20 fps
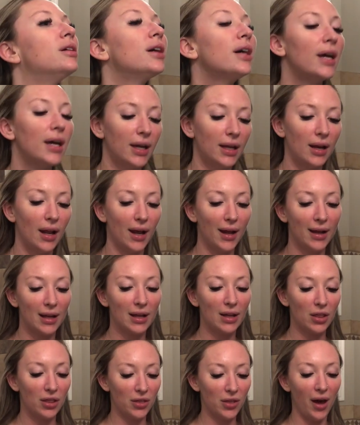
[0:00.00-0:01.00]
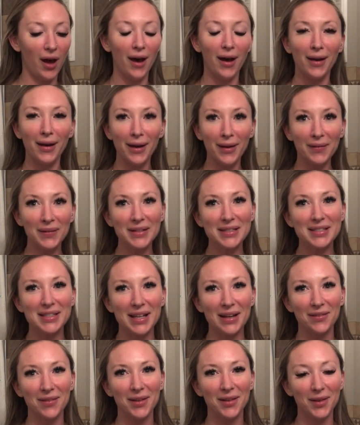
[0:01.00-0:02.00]
And I thought I was
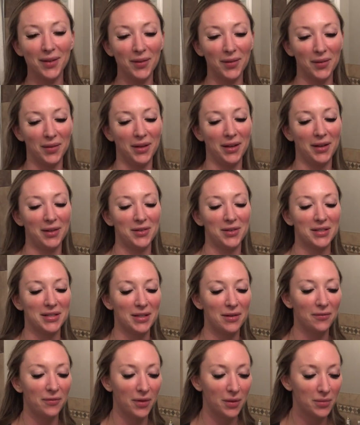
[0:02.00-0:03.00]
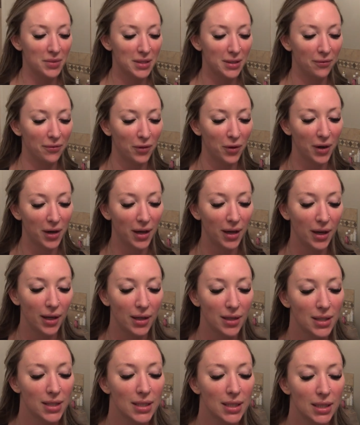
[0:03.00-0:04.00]
loving the Ole Henriksen from Sephora
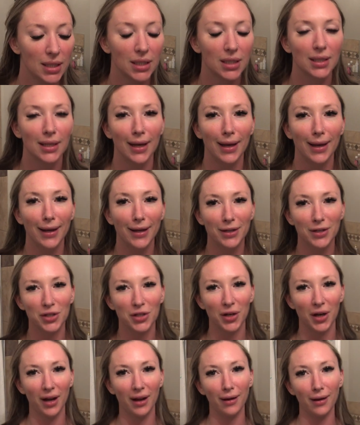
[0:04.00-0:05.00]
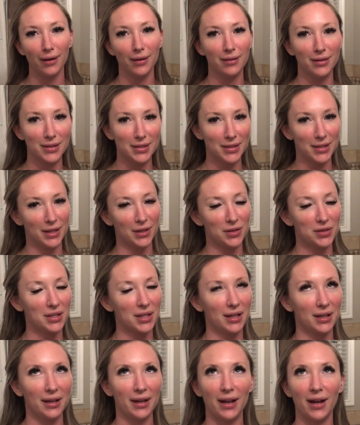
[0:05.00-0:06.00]
until I tried the Zio
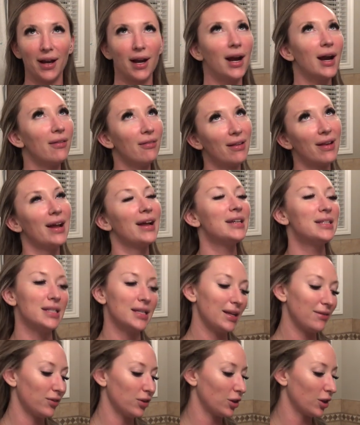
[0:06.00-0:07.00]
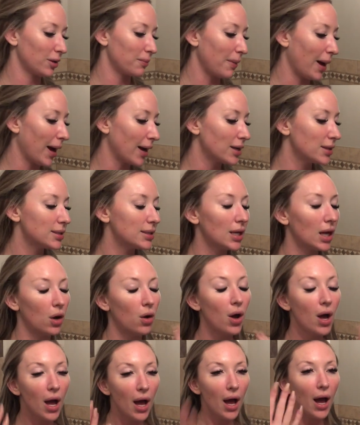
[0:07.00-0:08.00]
Skincare and then I didn't even look back.
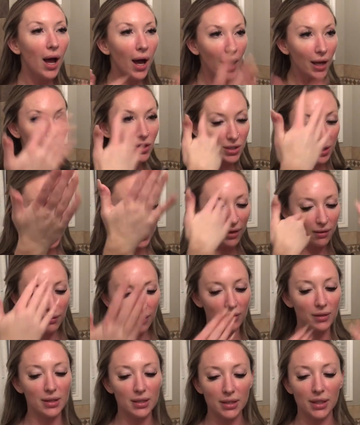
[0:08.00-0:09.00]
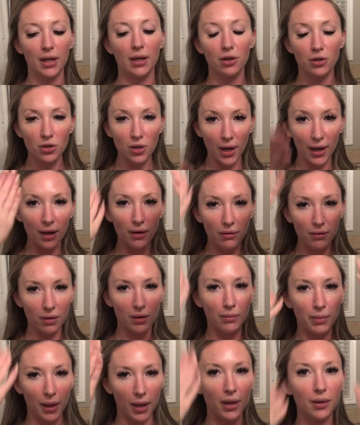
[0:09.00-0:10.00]
So I just kind of let this air dry a
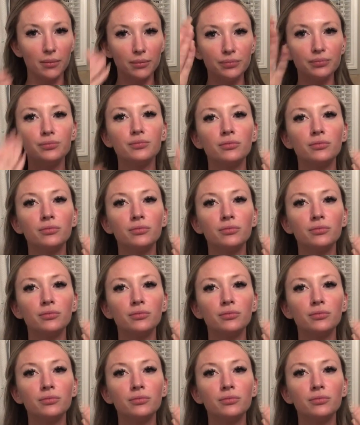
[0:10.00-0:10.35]
little bit.